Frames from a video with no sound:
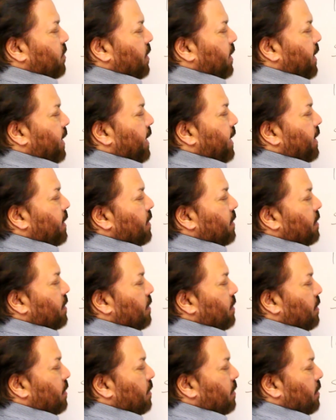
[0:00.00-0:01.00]
And
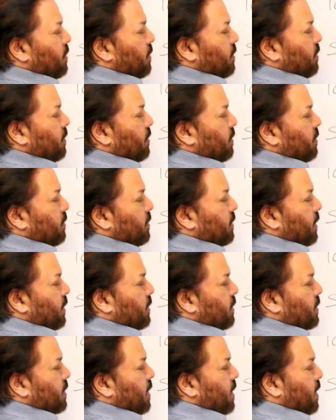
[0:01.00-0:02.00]

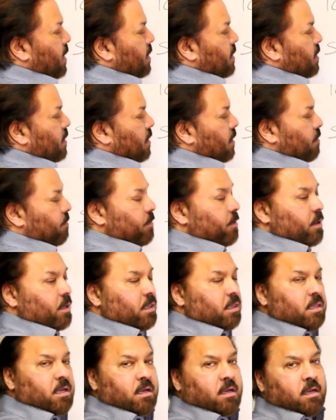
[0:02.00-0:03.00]
tata
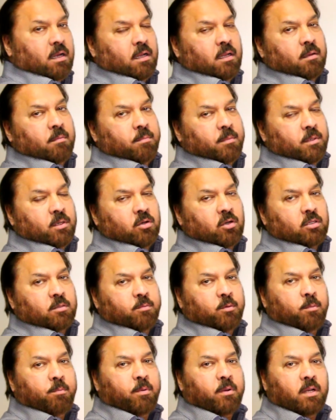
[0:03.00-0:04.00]
for th, because
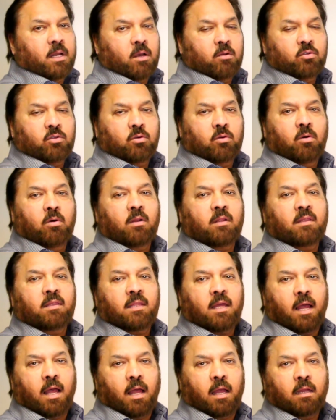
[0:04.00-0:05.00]
we pronounce
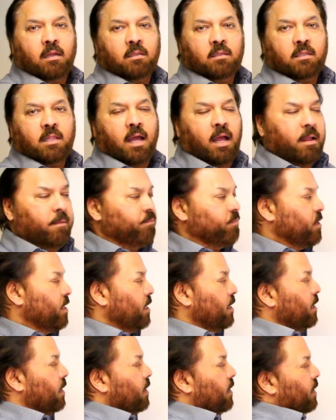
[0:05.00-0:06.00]
kurta, ta.
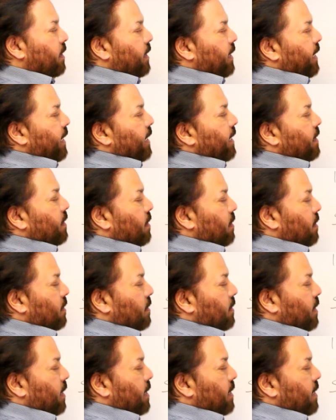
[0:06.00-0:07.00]
And
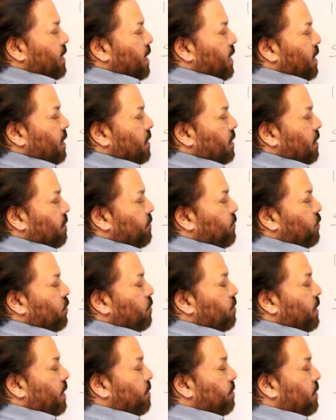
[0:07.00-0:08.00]
kanna, if you
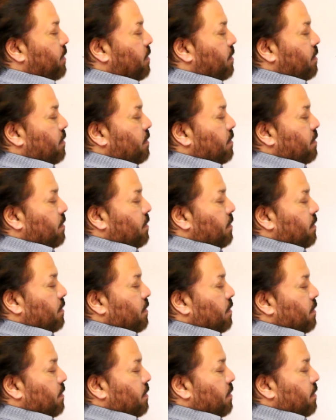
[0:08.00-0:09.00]
remember,
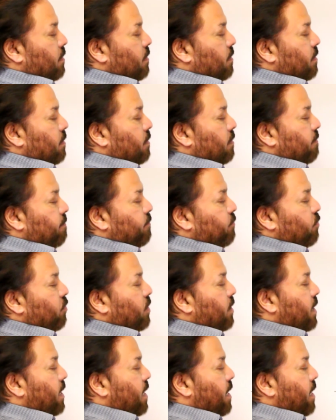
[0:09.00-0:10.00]

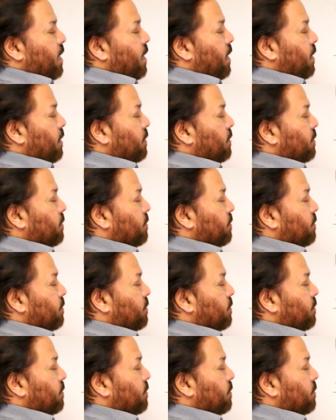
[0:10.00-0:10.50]
for a.